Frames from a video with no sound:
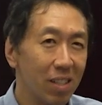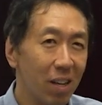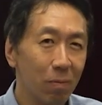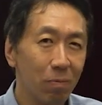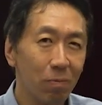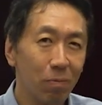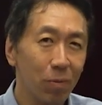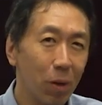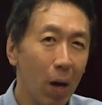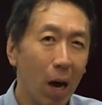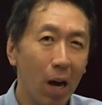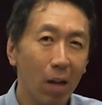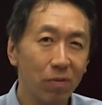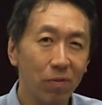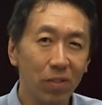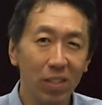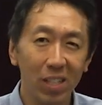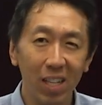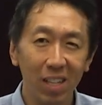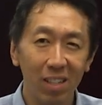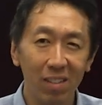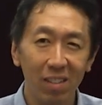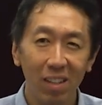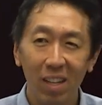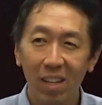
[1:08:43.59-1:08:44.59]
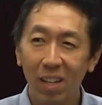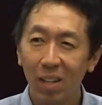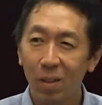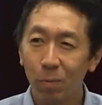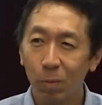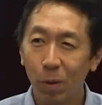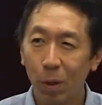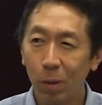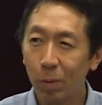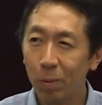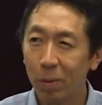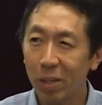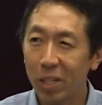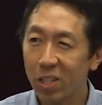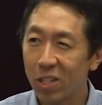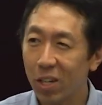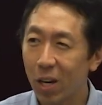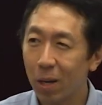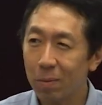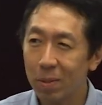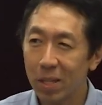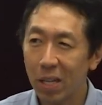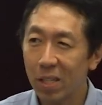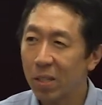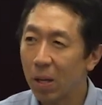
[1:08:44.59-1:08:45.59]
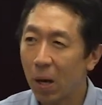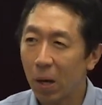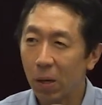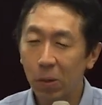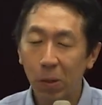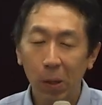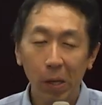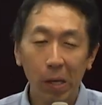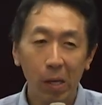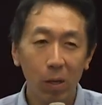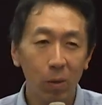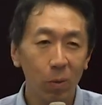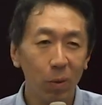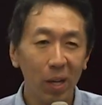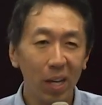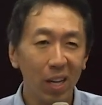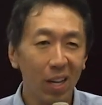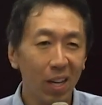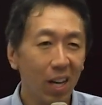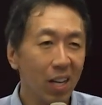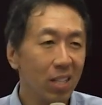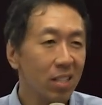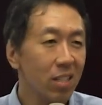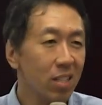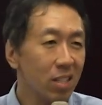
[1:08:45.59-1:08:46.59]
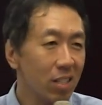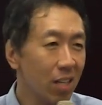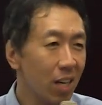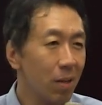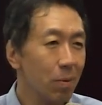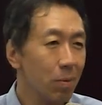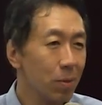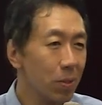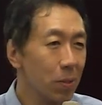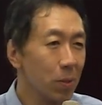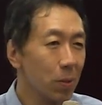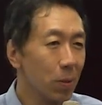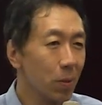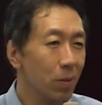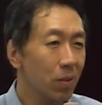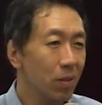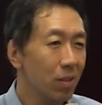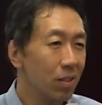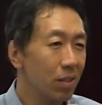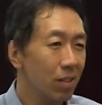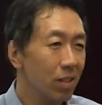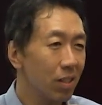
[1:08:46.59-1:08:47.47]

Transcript: I'm confident programming jobs are not going away anytime soon.